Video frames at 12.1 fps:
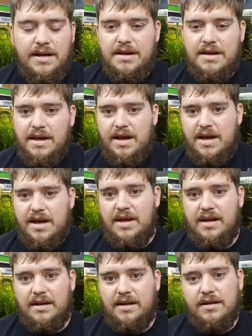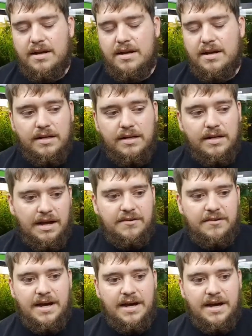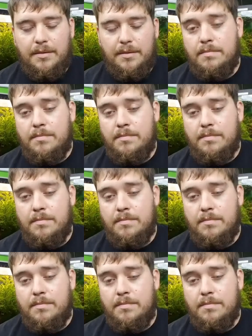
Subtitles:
And then I've got my